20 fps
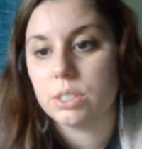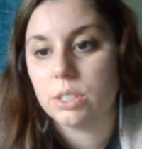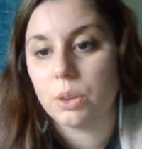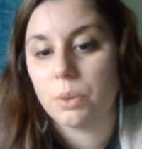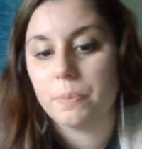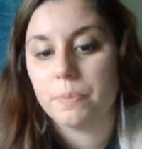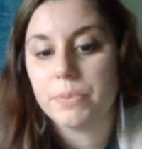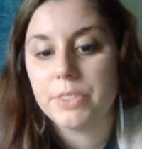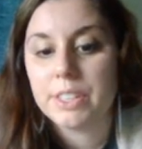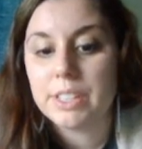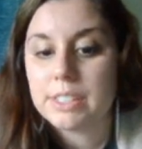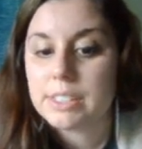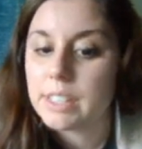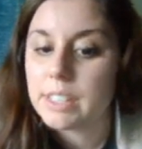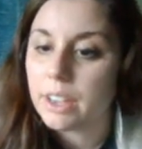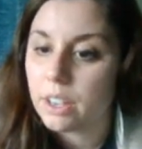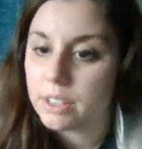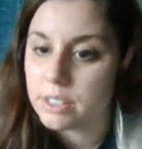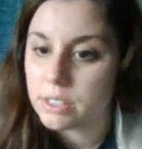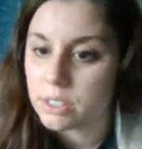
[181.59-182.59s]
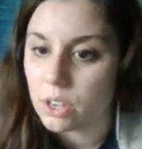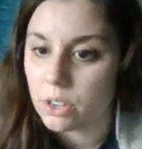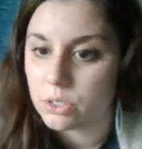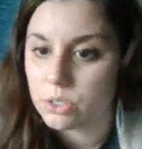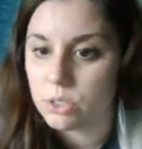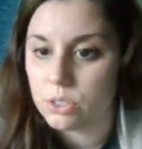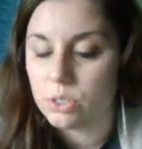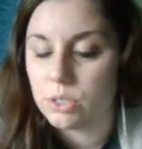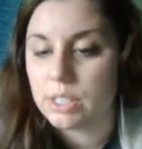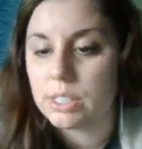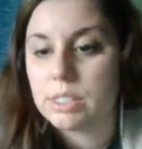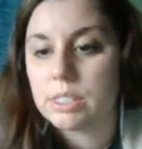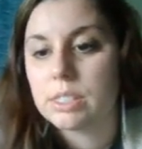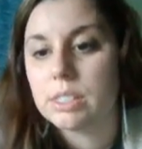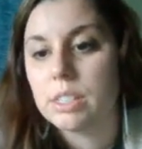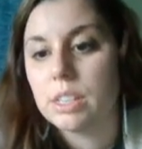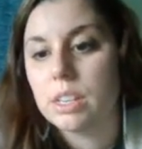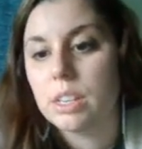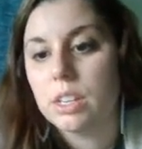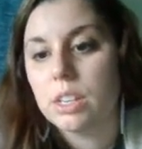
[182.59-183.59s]
So this is all
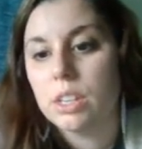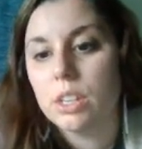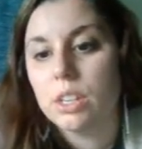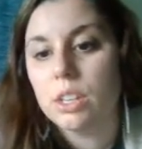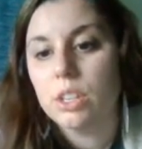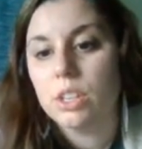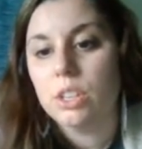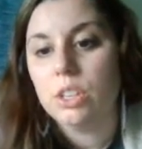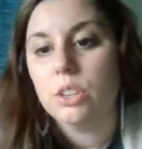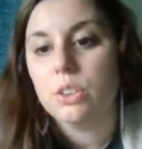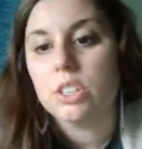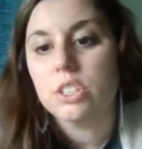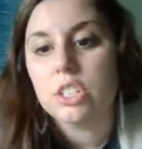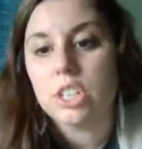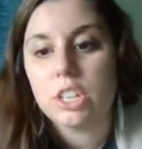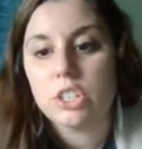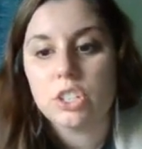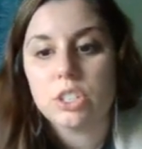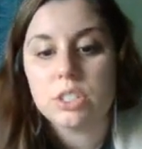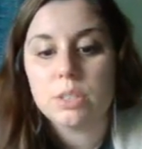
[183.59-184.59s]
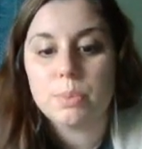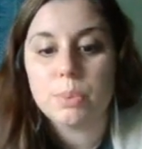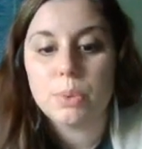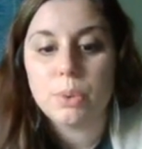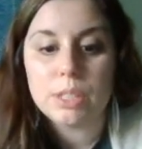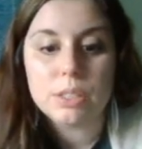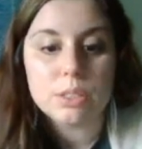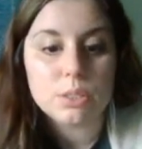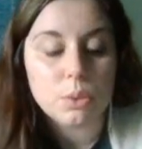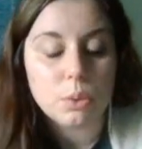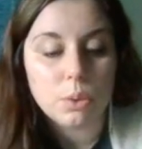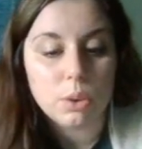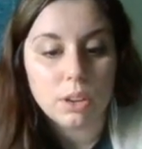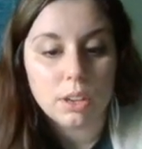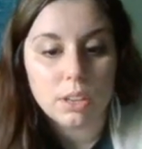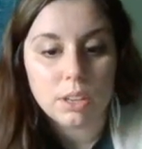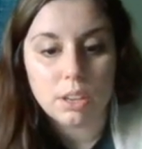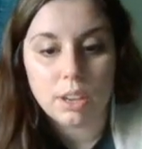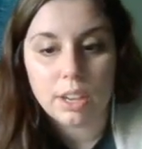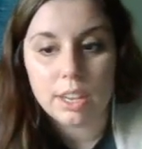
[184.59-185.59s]
students. You can change it to points
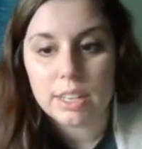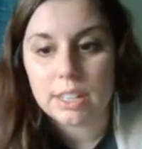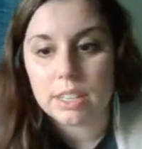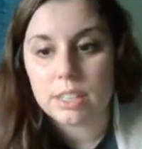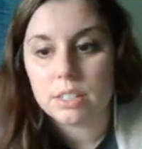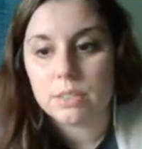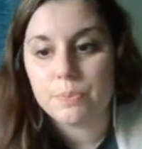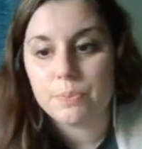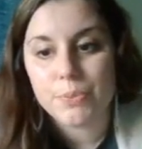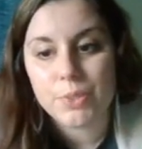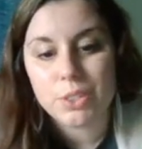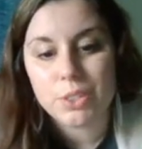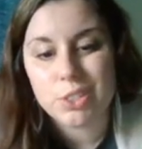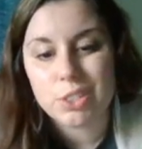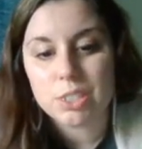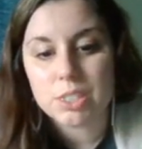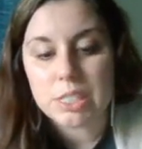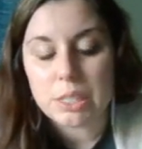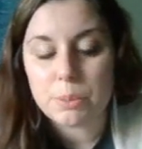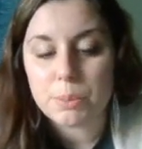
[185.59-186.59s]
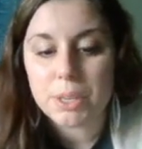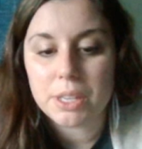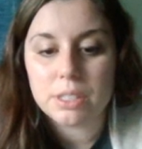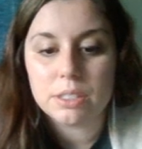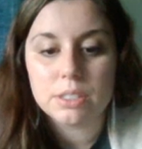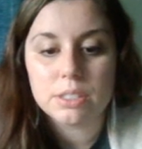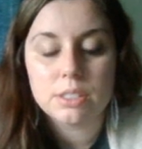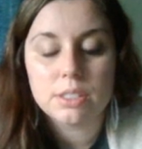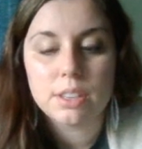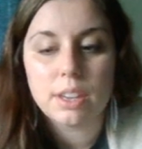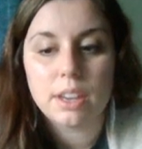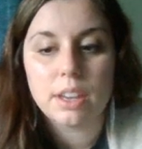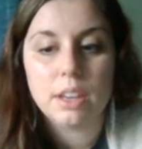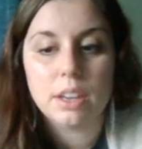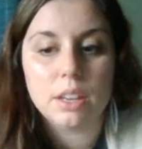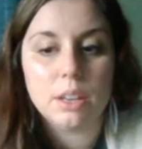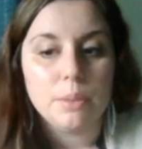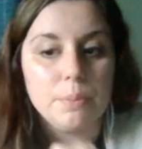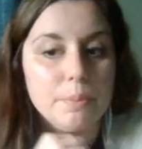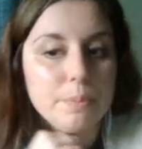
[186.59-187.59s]
or ungraded. It just depends
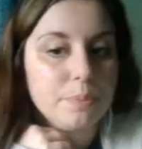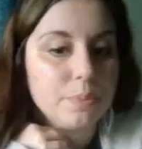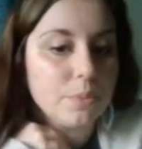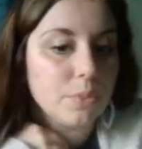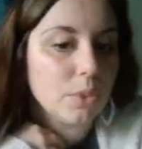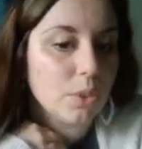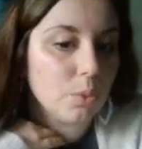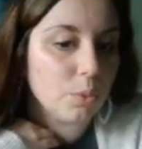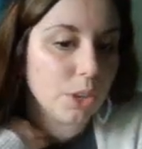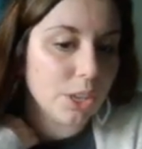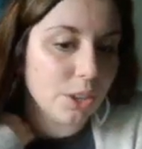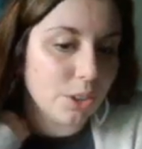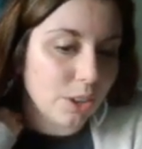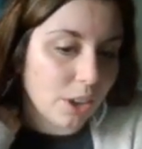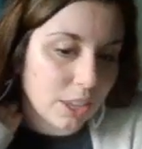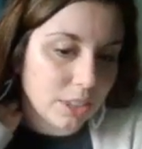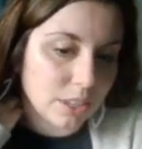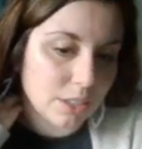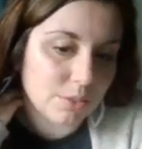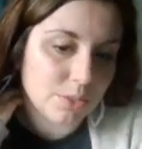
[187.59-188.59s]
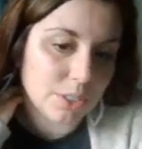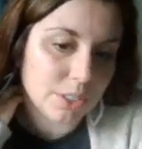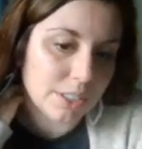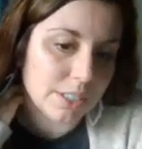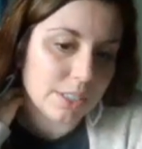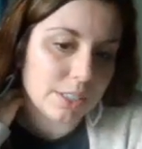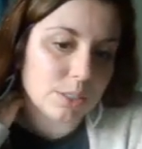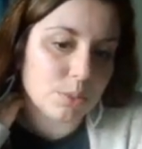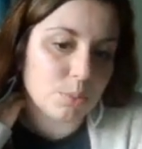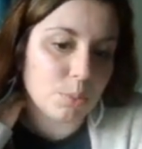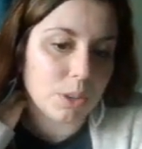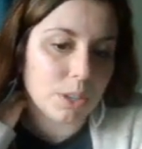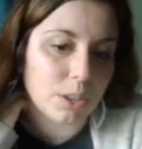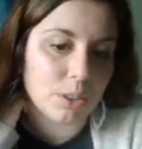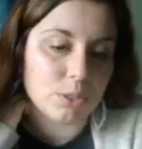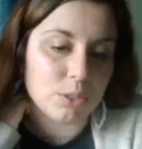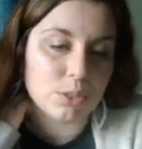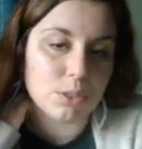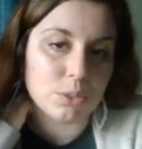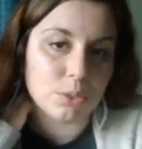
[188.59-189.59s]
what your grade level is, what
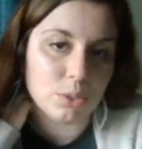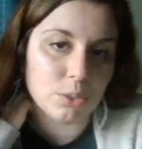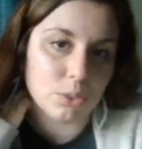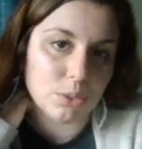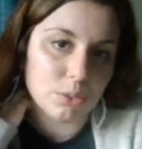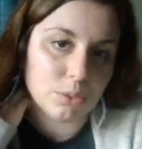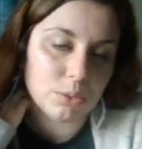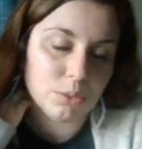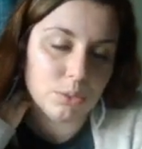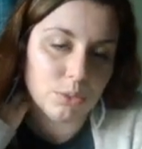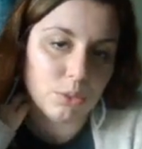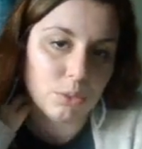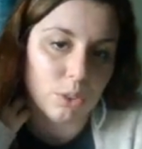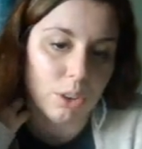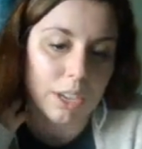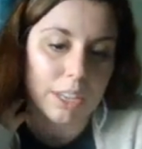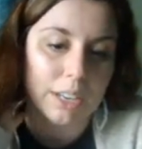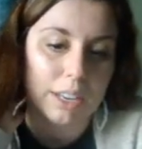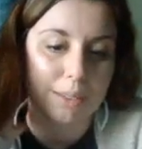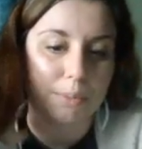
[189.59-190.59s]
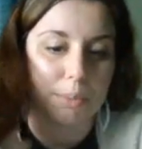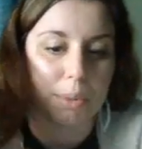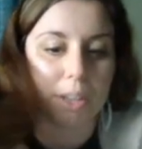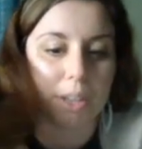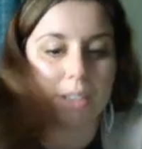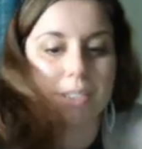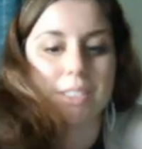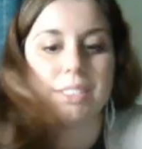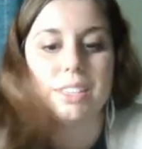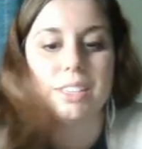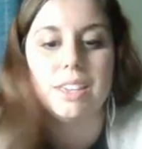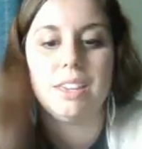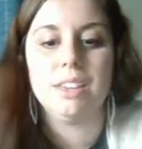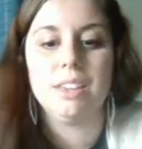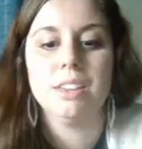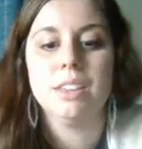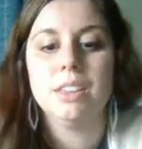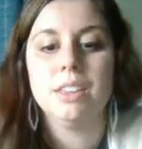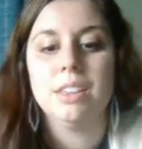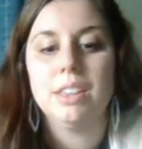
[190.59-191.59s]
your school grading policy
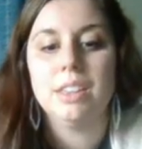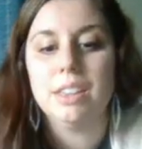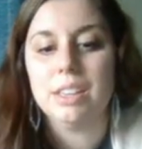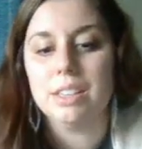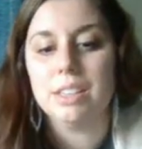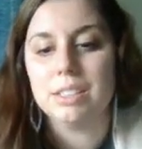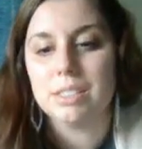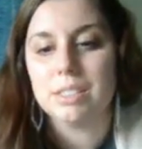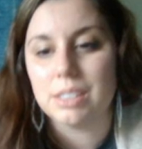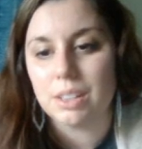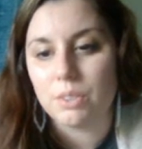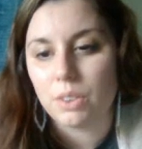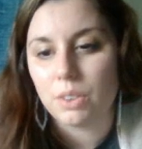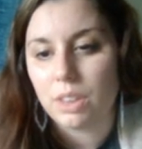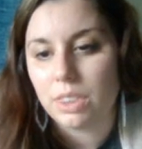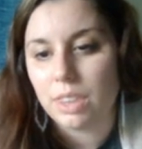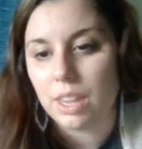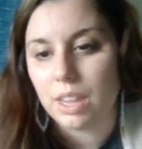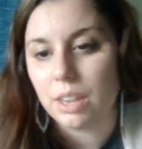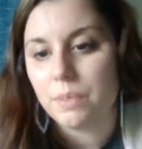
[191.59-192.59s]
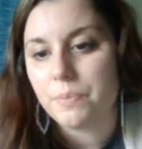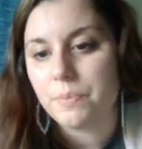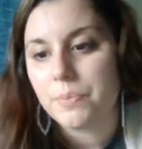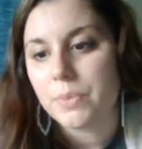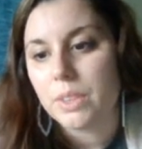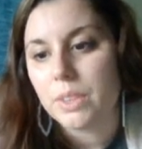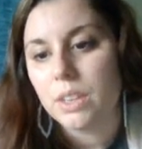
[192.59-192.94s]
is, and everything.